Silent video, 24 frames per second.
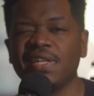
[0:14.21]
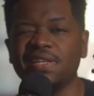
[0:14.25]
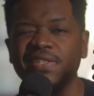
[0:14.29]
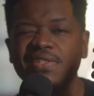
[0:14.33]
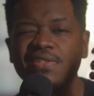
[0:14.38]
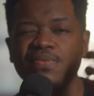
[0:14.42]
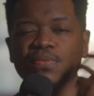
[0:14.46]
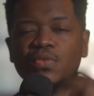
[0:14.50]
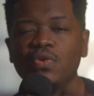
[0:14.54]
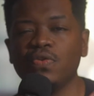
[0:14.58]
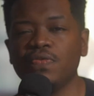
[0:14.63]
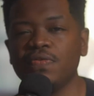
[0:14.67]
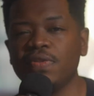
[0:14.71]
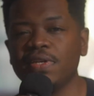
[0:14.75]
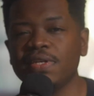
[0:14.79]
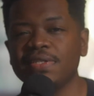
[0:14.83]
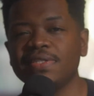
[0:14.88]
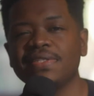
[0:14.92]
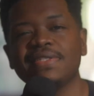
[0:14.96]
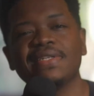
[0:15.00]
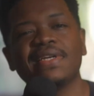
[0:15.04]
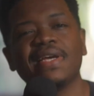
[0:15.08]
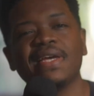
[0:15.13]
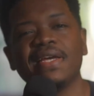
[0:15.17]
They smooth
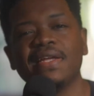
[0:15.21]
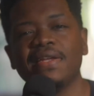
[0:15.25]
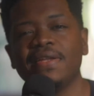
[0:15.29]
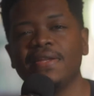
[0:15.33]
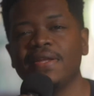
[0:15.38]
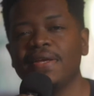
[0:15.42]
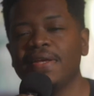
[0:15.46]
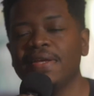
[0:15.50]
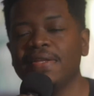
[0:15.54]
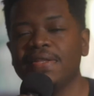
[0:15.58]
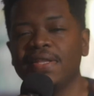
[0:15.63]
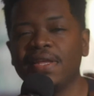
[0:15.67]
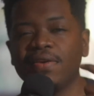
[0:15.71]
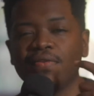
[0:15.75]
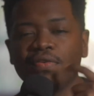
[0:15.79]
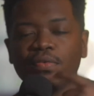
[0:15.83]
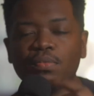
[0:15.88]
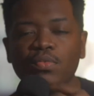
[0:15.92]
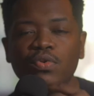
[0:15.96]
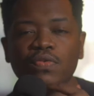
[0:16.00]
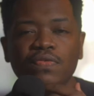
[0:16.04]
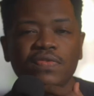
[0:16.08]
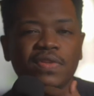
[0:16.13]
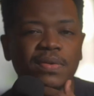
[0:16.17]
their skin, they
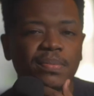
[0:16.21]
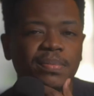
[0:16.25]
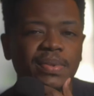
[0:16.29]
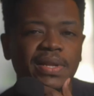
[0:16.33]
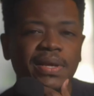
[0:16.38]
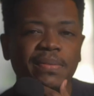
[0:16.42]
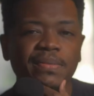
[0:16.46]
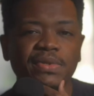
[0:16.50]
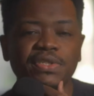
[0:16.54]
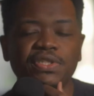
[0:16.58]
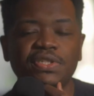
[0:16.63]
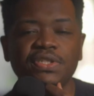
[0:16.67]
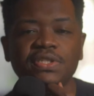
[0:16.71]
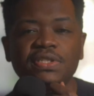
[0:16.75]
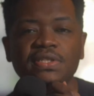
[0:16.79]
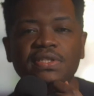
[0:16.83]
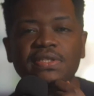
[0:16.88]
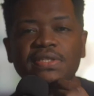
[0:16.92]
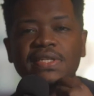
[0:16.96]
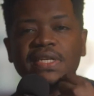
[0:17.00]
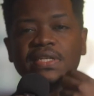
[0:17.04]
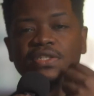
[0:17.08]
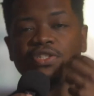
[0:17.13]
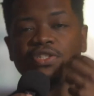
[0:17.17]
remove the
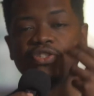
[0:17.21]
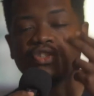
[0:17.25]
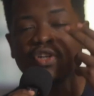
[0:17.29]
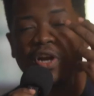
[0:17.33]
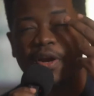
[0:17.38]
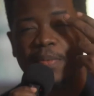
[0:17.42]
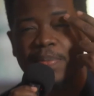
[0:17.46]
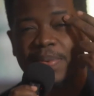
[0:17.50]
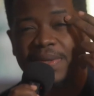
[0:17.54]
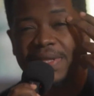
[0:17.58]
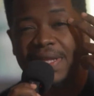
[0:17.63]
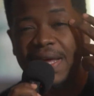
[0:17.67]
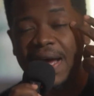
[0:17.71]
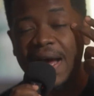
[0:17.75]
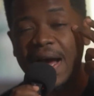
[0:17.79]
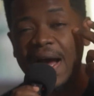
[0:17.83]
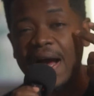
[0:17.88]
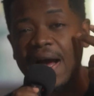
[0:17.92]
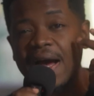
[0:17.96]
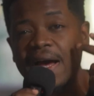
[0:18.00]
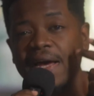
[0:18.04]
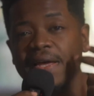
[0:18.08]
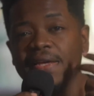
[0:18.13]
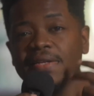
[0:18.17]
blemishes, they sharpen the
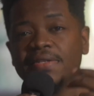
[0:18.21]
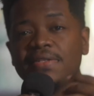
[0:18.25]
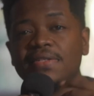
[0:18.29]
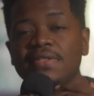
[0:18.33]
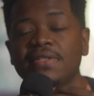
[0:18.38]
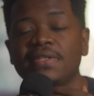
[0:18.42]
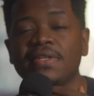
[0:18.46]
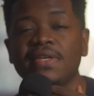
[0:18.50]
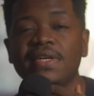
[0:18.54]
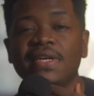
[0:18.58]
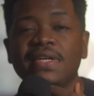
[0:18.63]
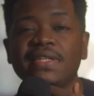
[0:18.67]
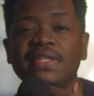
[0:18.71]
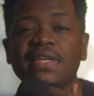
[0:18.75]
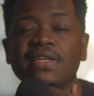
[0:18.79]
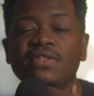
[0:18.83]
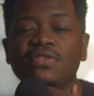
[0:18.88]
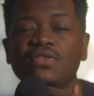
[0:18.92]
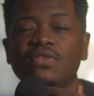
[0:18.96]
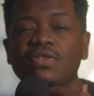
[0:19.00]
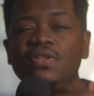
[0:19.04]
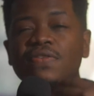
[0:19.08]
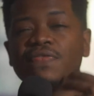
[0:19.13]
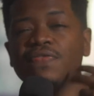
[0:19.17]
eyes, they
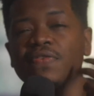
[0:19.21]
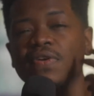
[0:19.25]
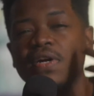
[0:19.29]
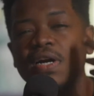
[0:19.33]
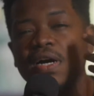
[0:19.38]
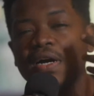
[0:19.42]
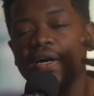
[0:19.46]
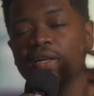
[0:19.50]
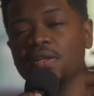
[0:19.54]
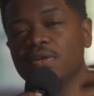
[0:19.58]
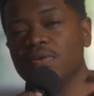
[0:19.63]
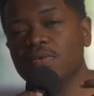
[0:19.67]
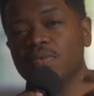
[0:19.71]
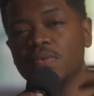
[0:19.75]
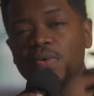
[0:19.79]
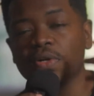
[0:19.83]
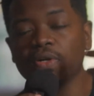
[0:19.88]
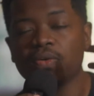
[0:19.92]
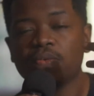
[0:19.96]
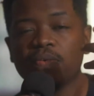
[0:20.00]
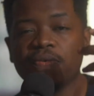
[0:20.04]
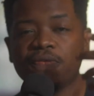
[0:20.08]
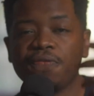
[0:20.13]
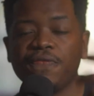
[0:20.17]
do different color
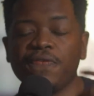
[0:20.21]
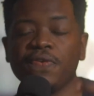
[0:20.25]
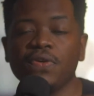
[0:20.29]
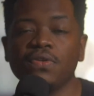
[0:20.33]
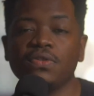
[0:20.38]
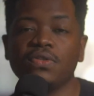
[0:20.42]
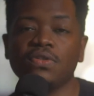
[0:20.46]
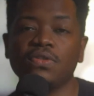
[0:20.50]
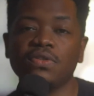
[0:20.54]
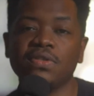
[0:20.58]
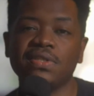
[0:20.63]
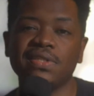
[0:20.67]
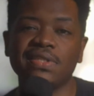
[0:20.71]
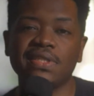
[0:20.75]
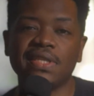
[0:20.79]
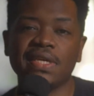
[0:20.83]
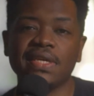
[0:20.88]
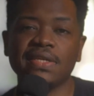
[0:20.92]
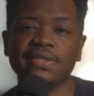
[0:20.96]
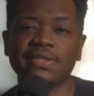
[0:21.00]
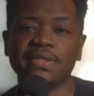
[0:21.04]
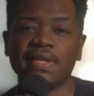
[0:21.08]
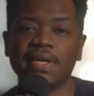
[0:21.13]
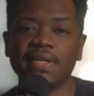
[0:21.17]
work with filters and
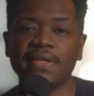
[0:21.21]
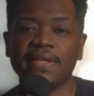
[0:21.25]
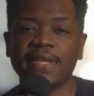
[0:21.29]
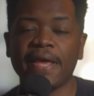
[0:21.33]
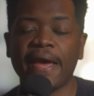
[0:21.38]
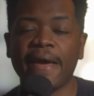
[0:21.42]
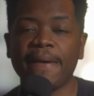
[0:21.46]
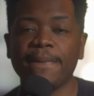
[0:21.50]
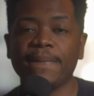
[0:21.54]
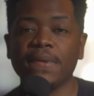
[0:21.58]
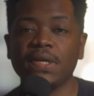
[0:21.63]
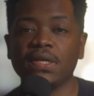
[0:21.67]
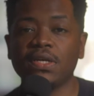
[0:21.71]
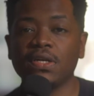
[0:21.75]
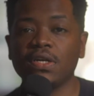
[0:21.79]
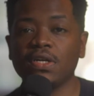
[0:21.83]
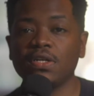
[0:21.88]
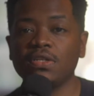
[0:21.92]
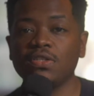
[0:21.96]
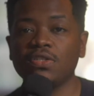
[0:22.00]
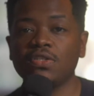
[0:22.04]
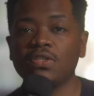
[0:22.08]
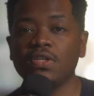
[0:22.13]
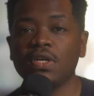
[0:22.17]
things like that,
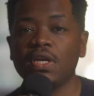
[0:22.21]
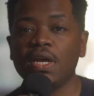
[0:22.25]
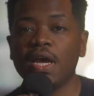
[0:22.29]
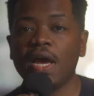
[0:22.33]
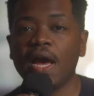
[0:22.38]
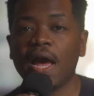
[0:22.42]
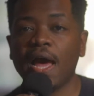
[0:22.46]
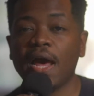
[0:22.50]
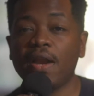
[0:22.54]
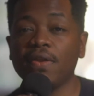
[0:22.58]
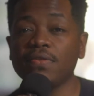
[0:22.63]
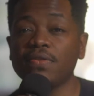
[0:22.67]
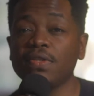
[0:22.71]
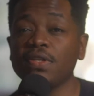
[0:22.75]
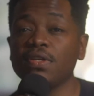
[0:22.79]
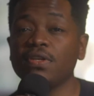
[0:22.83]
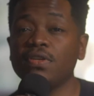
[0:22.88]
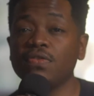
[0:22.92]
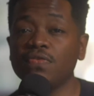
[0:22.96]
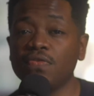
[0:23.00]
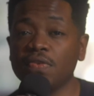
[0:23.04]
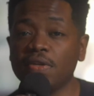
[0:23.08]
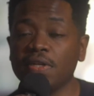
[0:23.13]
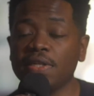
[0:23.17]
because I don't
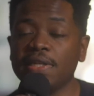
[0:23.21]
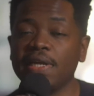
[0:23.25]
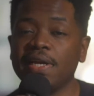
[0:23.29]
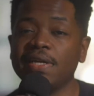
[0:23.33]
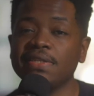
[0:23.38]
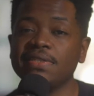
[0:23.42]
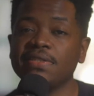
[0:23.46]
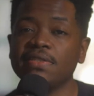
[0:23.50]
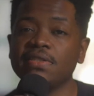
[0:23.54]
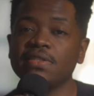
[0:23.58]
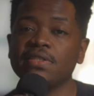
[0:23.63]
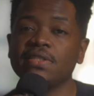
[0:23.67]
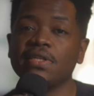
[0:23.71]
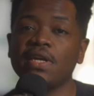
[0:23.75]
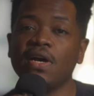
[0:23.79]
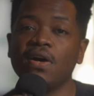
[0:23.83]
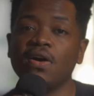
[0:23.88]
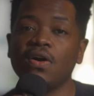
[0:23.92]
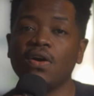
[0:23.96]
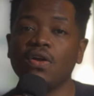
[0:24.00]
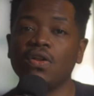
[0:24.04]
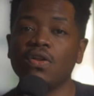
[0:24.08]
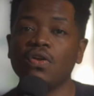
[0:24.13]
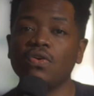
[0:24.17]
think you realize just
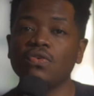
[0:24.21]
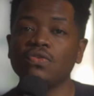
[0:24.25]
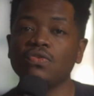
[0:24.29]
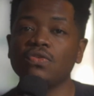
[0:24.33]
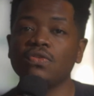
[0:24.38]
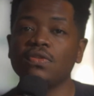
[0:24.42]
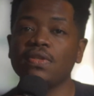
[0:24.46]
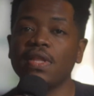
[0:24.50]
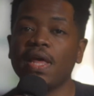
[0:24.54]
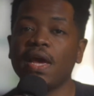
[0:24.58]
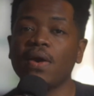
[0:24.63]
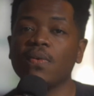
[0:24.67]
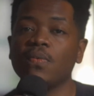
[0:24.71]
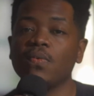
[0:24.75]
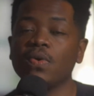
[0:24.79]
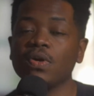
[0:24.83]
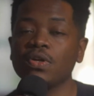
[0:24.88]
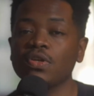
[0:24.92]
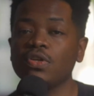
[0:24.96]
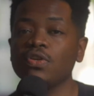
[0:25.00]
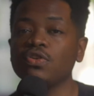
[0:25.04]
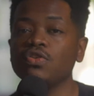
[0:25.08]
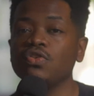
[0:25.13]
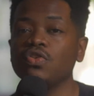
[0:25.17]
how close that
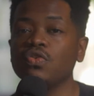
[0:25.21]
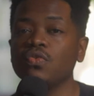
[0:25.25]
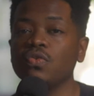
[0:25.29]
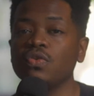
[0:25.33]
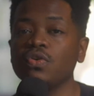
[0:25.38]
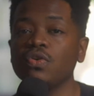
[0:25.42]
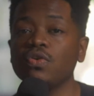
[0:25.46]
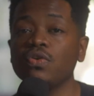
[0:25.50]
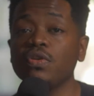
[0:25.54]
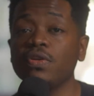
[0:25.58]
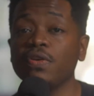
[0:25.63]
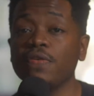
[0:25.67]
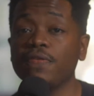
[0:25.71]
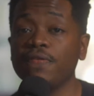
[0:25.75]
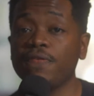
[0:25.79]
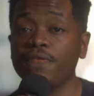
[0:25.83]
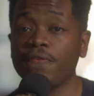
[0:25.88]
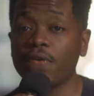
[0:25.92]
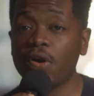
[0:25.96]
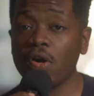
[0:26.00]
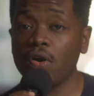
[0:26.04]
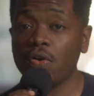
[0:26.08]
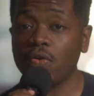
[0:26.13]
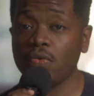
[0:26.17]
work you're doing on your
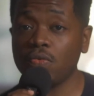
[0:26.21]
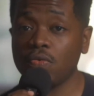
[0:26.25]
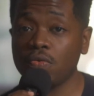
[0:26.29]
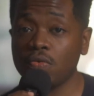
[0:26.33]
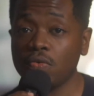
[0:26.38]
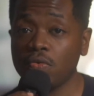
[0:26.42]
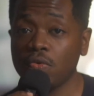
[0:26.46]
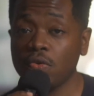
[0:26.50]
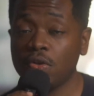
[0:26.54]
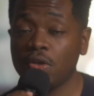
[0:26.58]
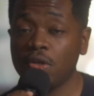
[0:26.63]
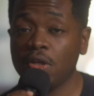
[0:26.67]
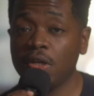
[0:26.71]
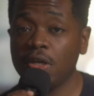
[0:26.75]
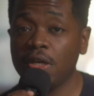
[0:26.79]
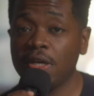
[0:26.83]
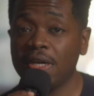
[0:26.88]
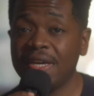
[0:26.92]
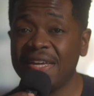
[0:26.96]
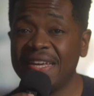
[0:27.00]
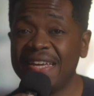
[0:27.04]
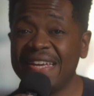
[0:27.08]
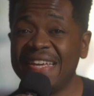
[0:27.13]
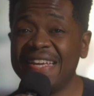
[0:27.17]
phone
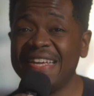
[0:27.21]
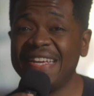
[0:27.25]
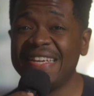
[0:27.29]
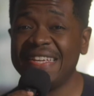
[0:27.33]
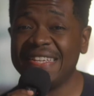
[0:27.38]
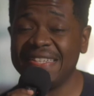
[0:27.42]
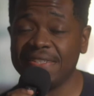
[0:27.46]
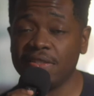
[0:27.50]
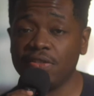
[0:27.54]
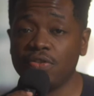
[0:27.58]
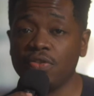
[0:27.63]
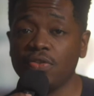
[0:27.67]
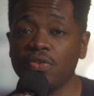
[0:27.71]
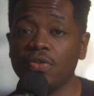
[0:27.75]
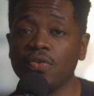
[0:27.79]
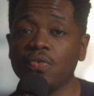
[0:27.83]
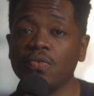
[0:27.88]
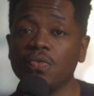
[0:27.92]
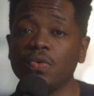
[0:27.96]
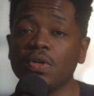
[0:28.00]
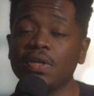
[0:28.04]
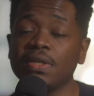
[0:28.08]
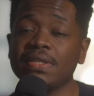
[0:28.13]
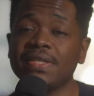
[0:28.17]
is to the
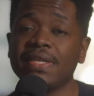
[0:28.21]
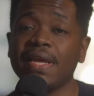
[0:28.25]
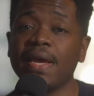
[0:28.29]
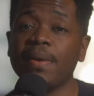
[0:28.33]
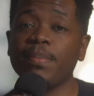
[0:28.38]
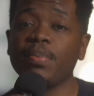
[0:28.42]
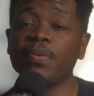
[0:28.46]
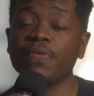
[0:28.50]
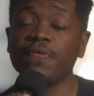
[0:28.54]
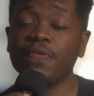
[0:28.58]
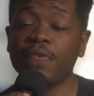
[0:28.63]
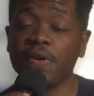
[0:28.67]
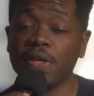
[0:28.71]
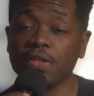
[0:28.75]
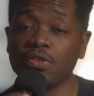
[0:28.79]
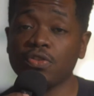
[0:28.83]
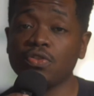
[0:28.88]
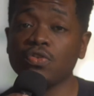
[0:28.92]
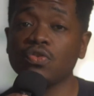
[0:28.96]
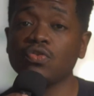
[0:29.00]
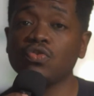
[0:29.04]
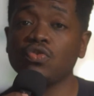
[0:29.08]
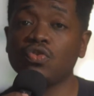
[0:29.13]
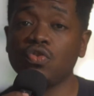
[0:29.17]
work that
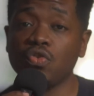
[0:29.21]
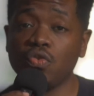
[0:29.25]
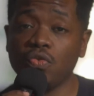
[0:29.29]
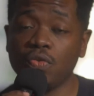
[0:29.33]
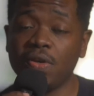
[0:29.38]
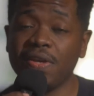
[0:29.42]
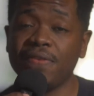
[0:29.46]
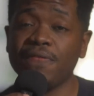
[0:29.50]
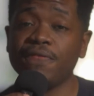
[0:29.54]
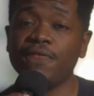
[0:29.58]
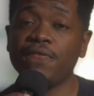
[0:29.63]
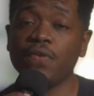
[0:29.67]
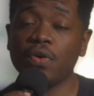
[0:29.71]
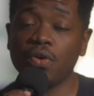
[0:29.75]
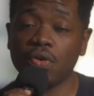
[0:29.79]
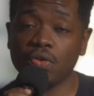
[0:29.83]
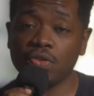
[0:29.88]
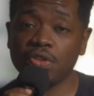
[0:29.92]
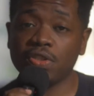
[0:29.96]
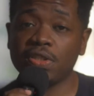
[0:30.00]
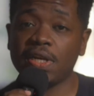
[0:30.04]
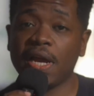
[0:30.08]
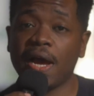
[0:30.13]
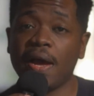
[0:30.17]
professionals do in
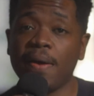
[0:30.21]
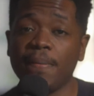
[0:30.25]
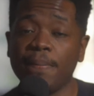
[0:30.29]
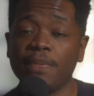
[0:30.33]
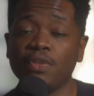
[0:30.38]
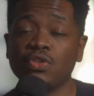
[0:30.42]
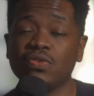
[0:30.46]
Photoshop.